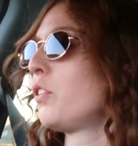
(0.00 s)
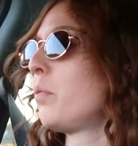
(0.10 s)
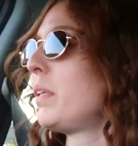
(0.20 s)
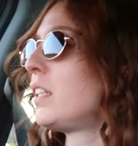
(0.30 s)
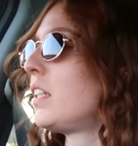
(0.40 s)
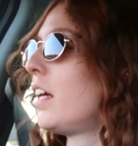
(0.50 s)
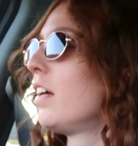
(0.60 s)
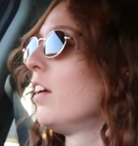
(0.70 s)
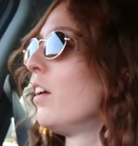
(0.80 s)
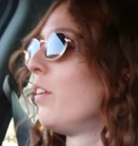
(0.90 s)
not miss it,
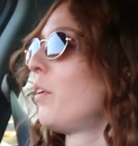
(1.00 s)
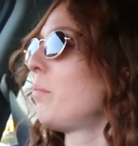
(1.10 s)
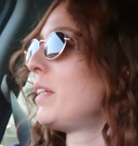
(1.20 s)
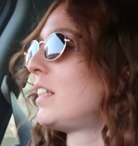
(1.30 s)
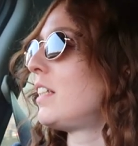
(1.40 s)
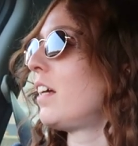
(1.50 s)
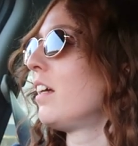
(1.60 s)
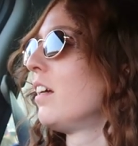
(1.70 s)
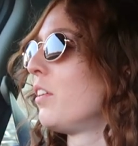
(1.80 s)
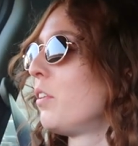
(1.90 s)
not miss it,
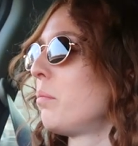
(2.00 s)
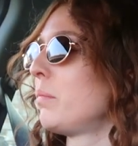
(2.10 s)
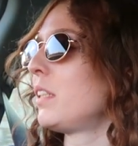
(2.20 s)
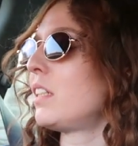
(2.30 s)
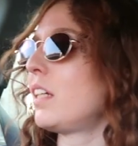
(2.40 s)
not miss